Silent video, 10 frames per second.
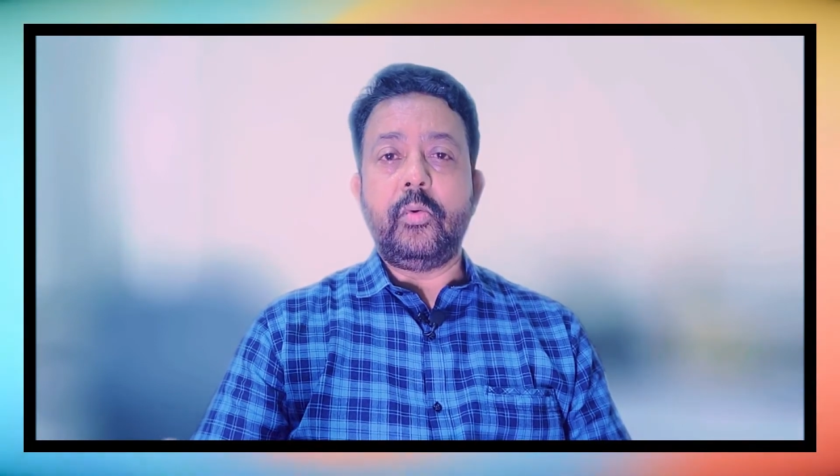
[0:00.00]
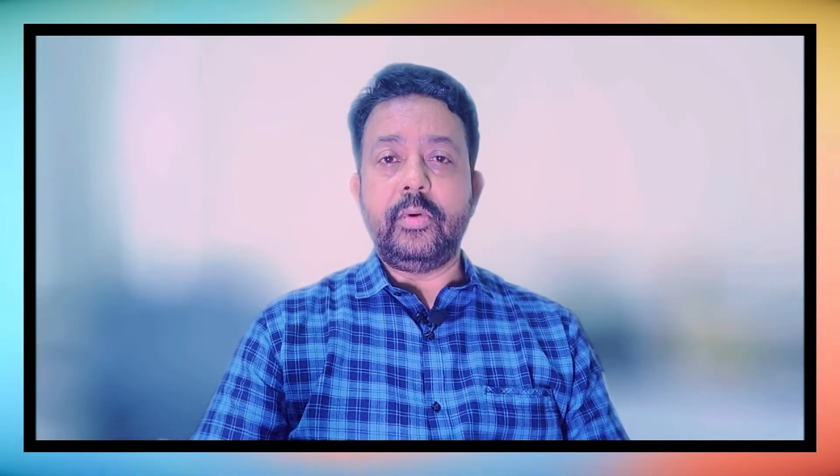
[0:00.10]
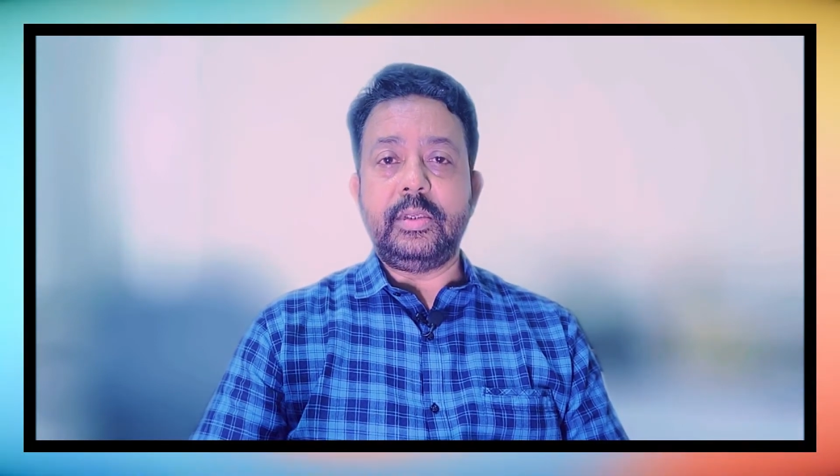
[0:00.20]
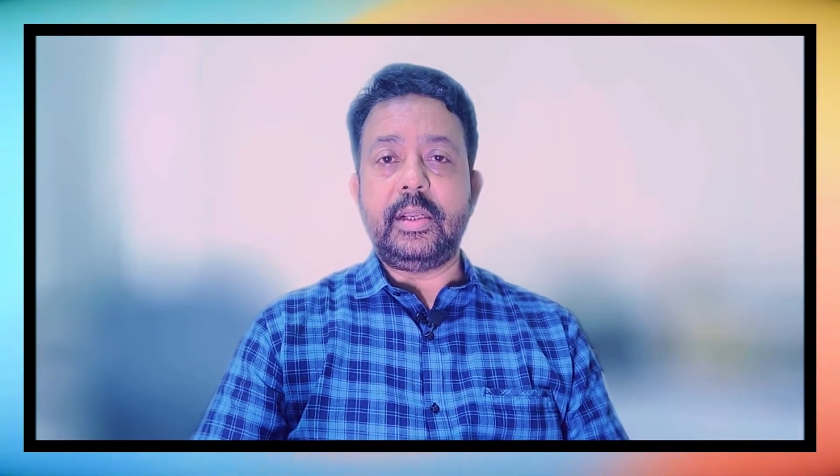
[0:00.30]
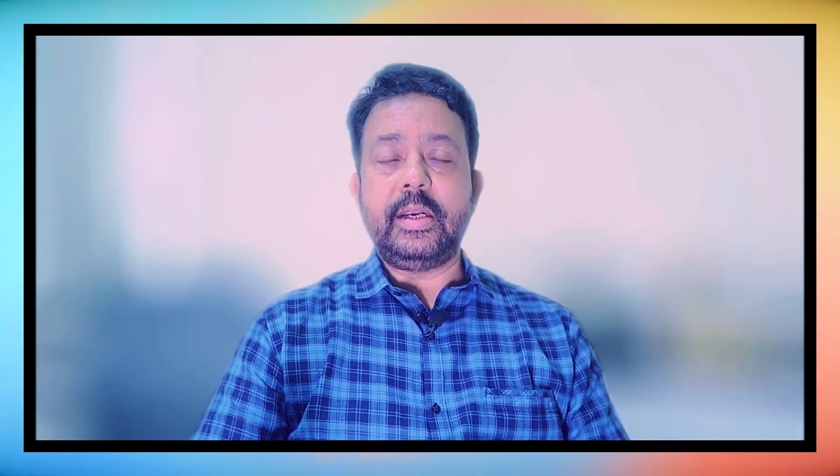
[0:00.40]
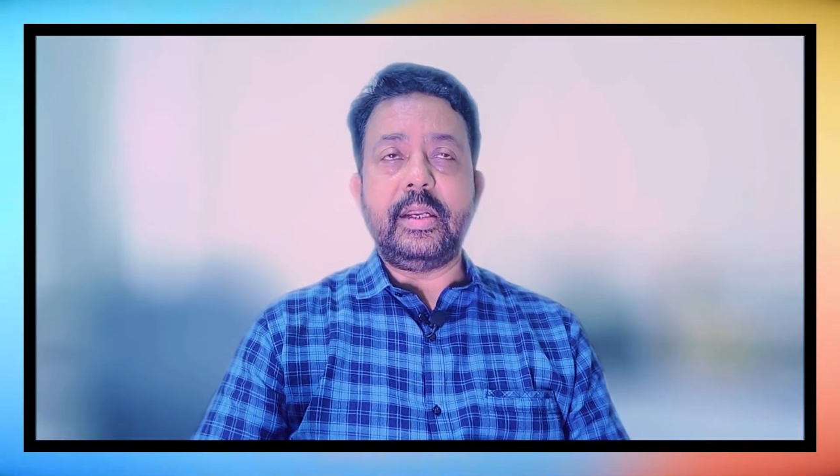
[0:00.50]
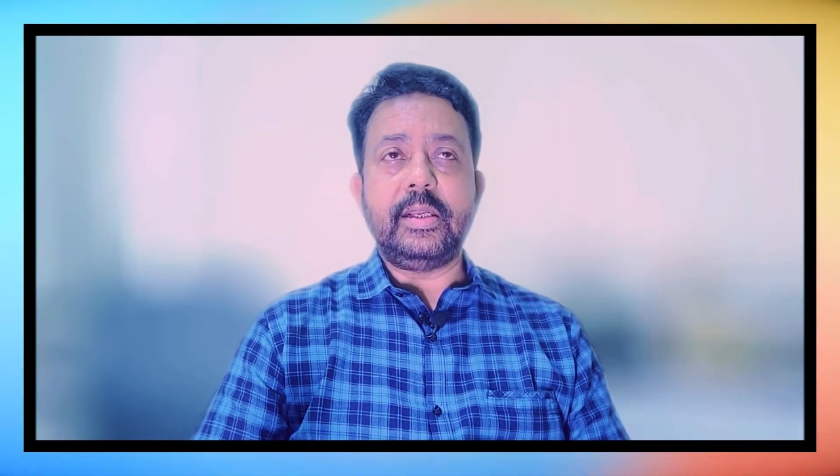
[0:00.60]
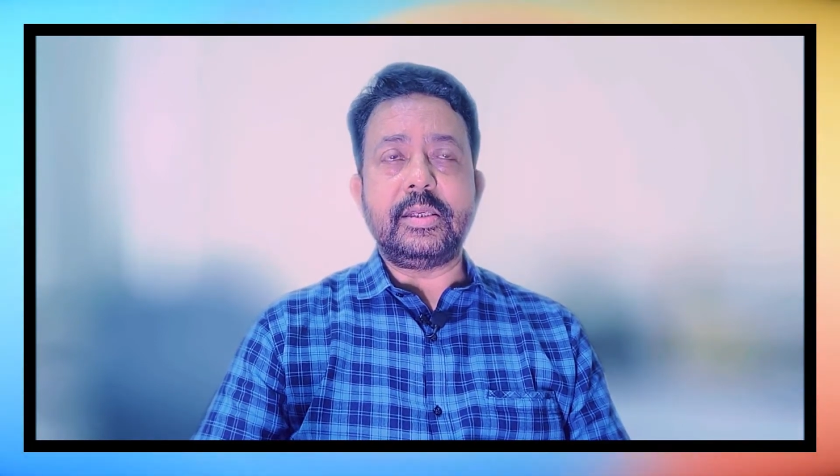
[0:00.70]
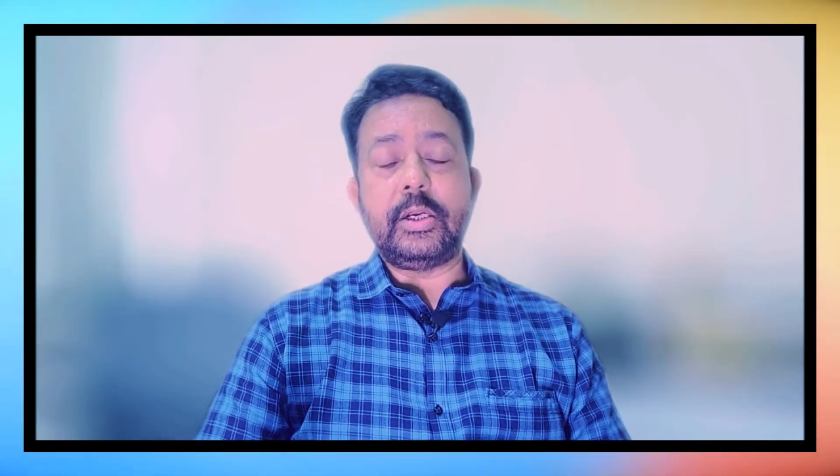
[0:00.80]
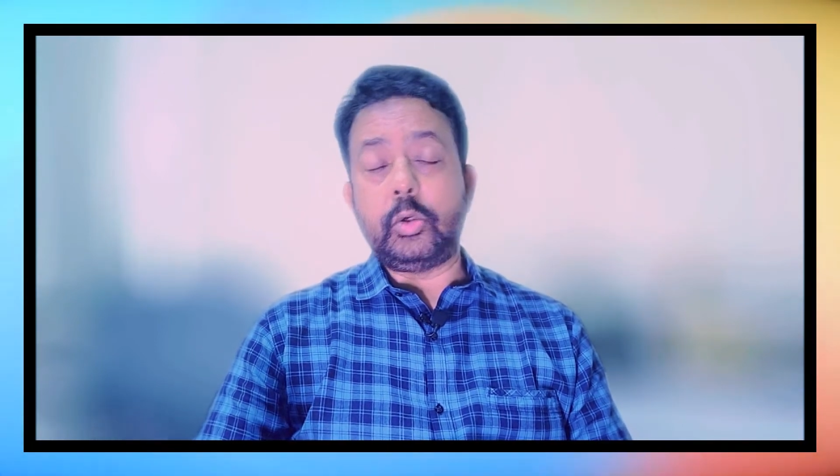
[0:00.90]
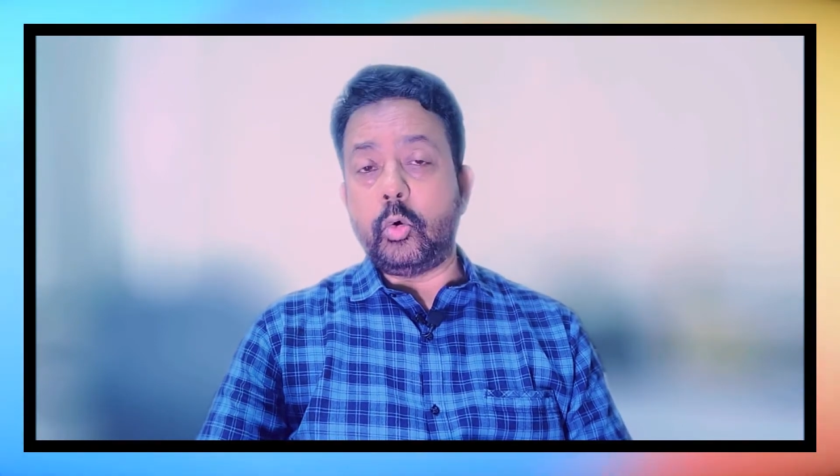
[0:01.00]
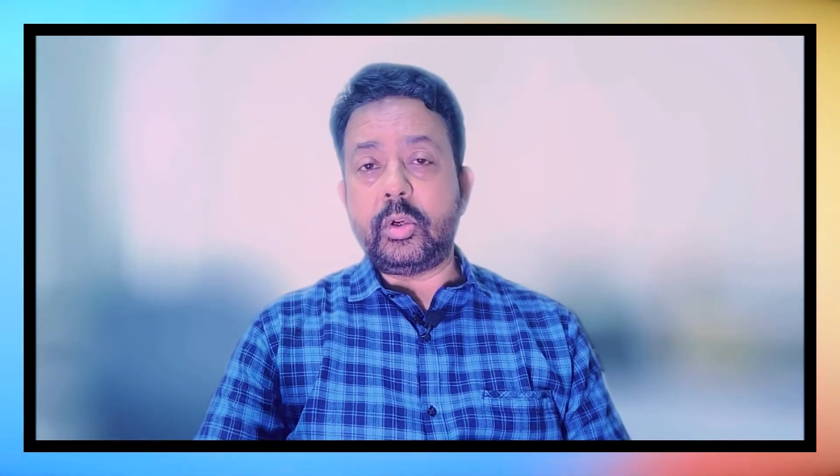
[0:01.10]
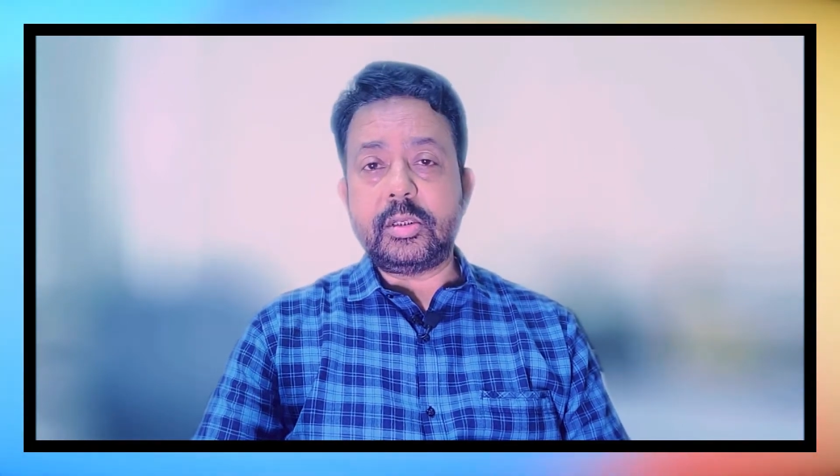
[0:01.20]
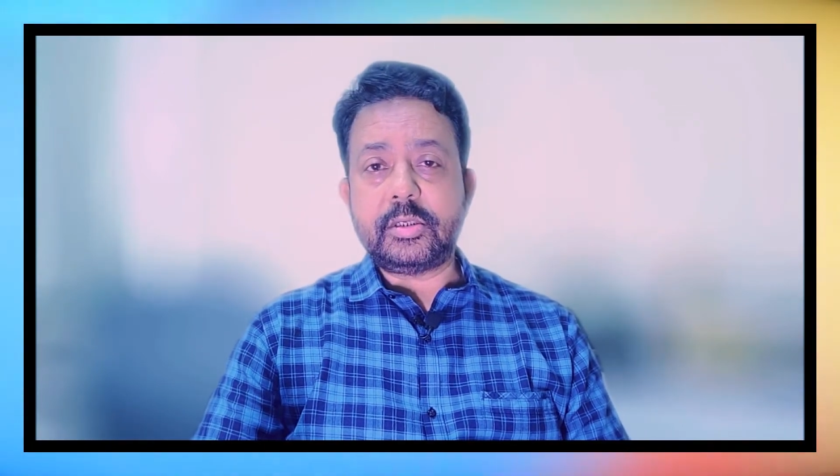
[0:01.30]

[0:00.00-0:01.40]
whether it is a total